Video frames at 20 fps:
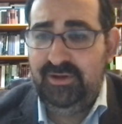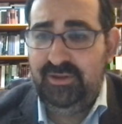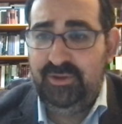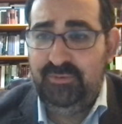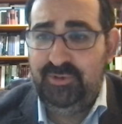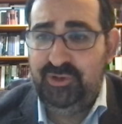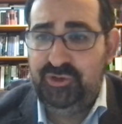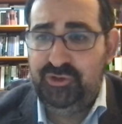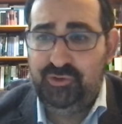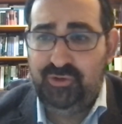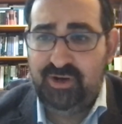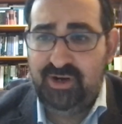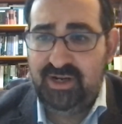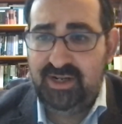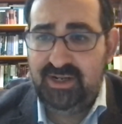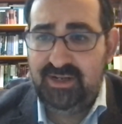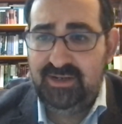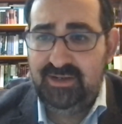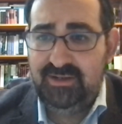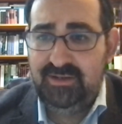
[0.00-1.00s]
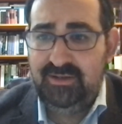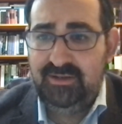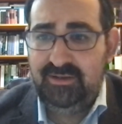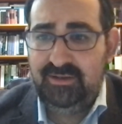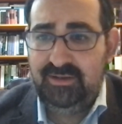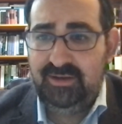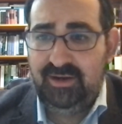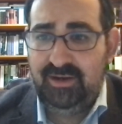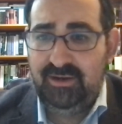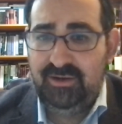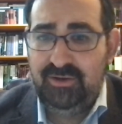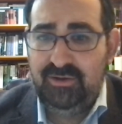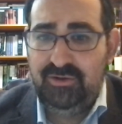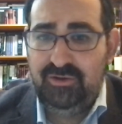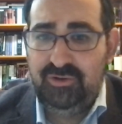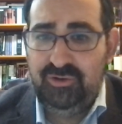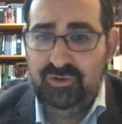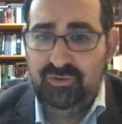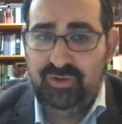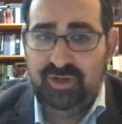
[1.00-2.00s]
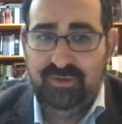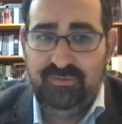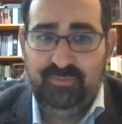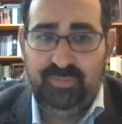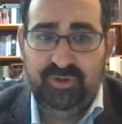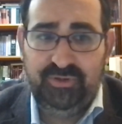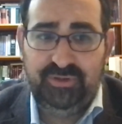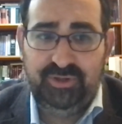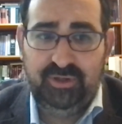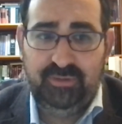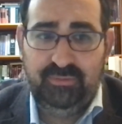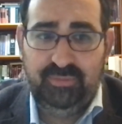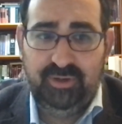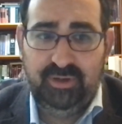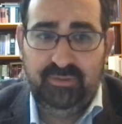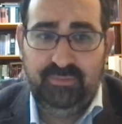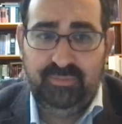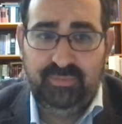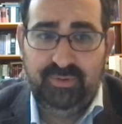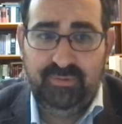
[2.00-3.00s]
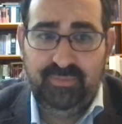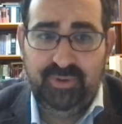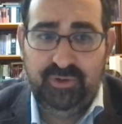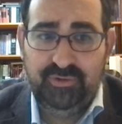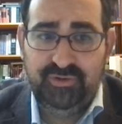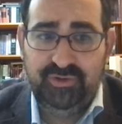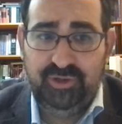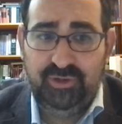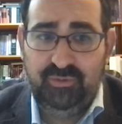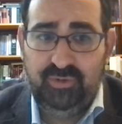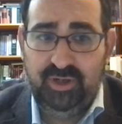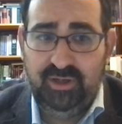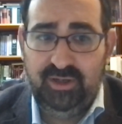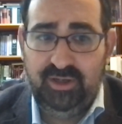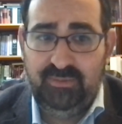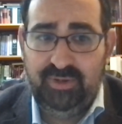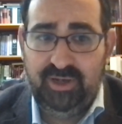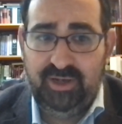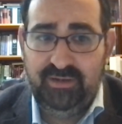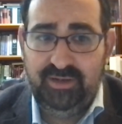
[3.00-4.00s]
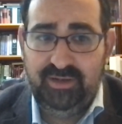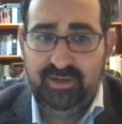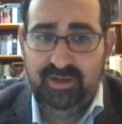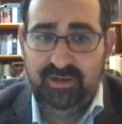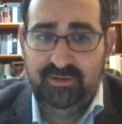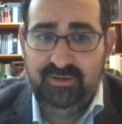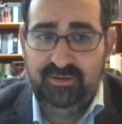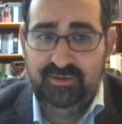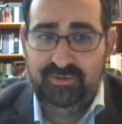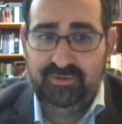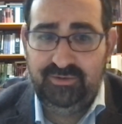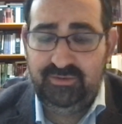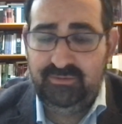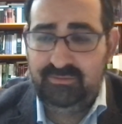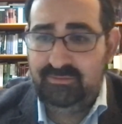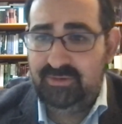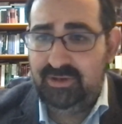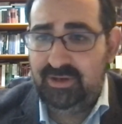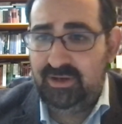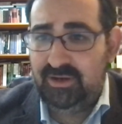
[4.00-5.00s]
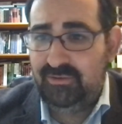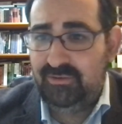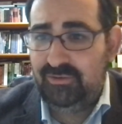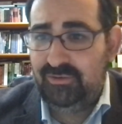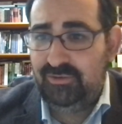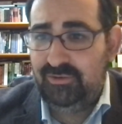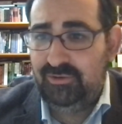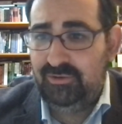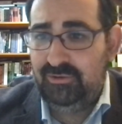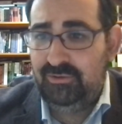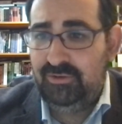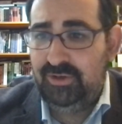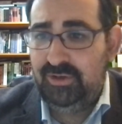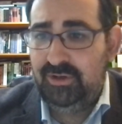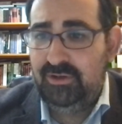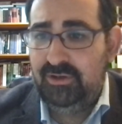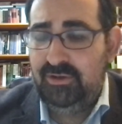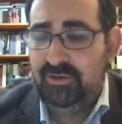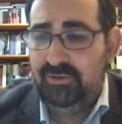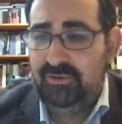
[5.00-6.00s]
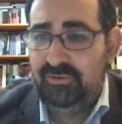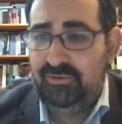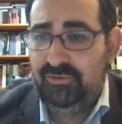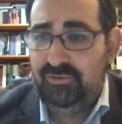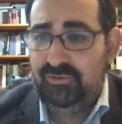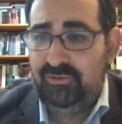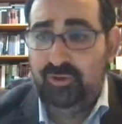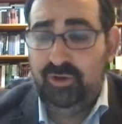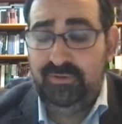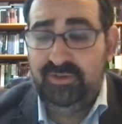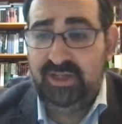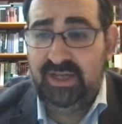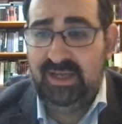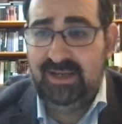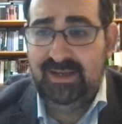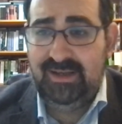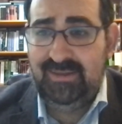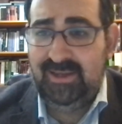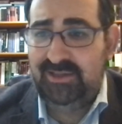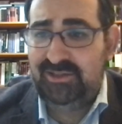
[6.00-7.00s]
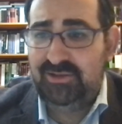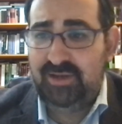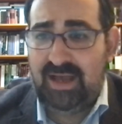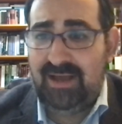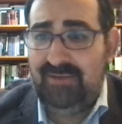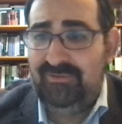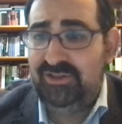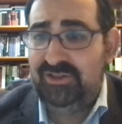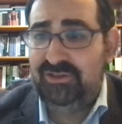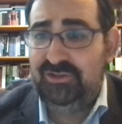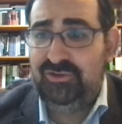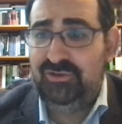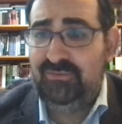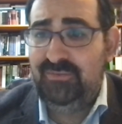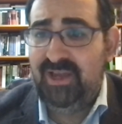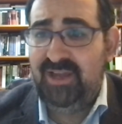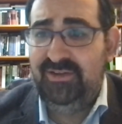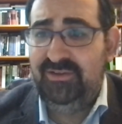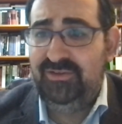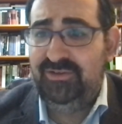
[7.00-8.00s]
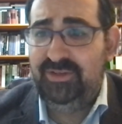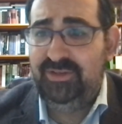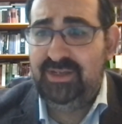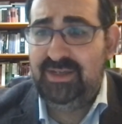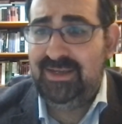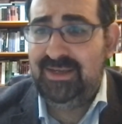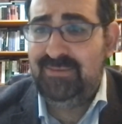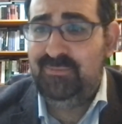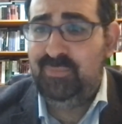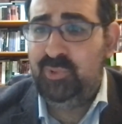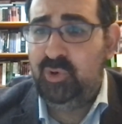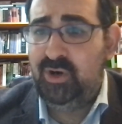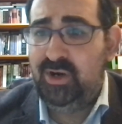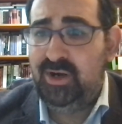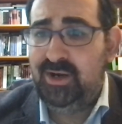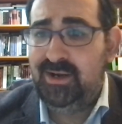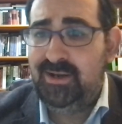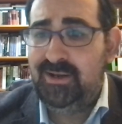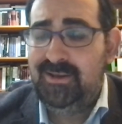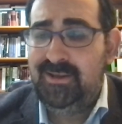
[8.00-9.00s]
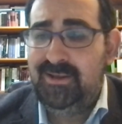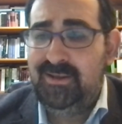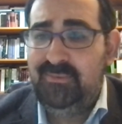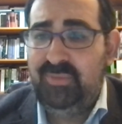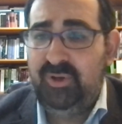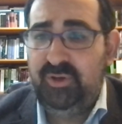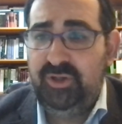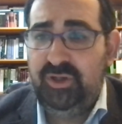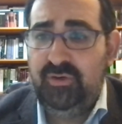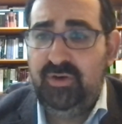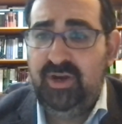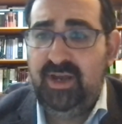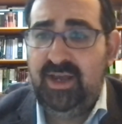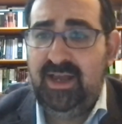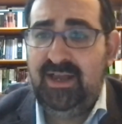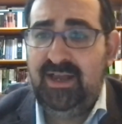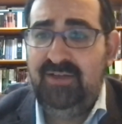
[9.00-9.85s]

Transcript: you know, the majority, you know, who can put their impose their will upon the others, you know, through through the norms, and, and that's obviously tremendously important. But you